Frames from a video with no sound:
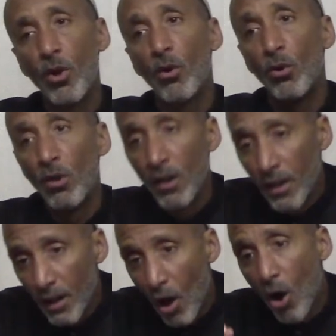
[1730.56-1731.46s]
So,
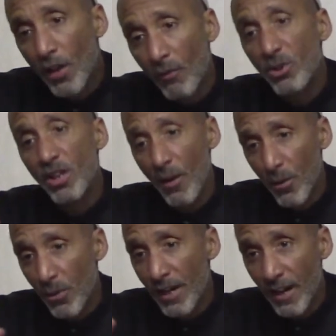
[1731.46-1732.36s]
oh, that was the
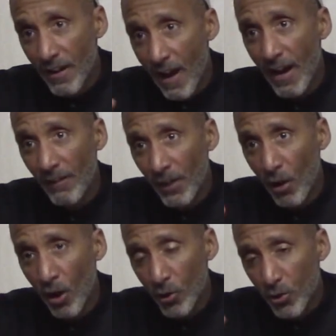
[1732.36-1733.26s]
other thing. At night,
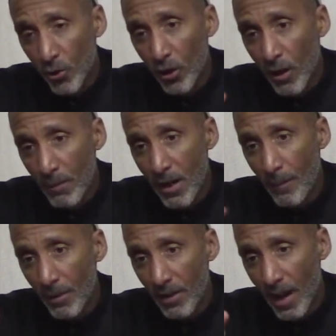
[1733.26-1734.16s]
they're also going to be
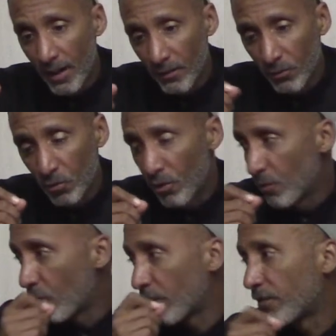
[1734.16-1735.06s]
up at night
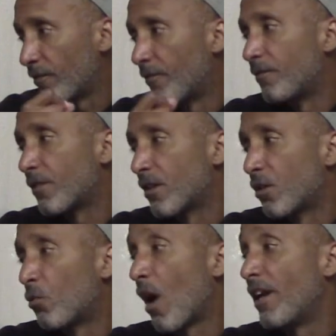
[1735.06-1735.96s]
doing what?
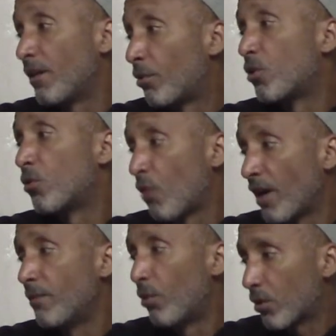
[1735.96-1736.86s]
Writing
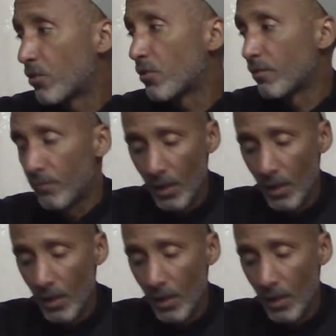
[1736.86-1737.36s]
books.